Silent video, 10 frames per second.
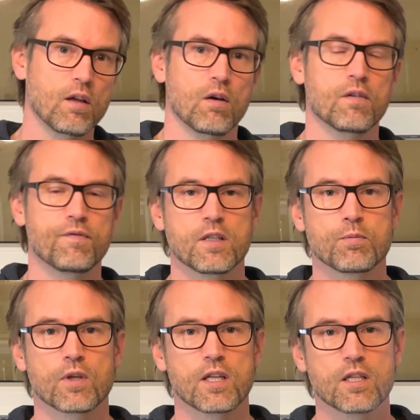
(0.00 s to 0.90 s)
on
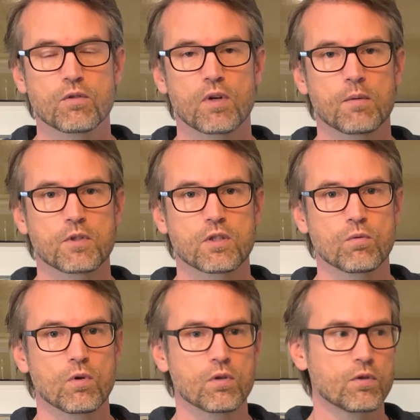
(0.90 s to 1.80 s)
Facebook and Instagram and
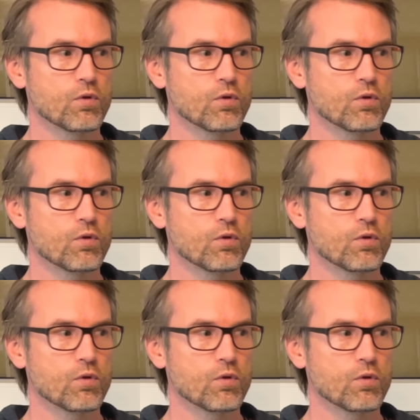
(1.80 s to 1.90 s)
so on.